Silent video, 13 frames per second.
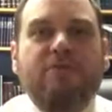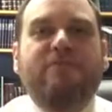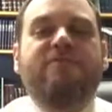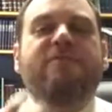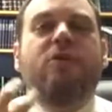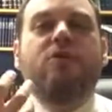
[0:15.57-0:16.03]
the
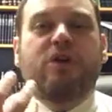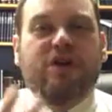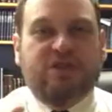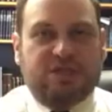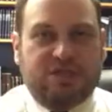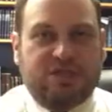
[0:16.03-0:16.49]

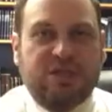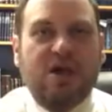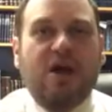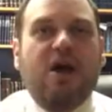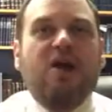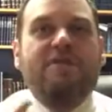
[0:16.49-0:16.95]
focus
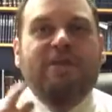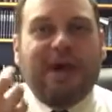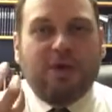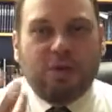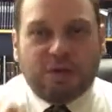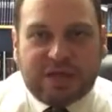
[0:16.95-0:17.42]
of
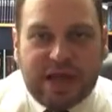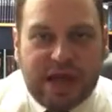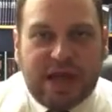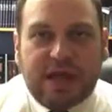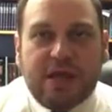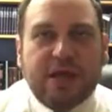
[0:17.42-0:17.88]
our
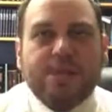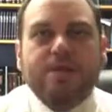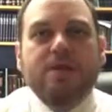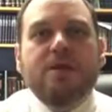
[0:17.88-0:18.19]
day,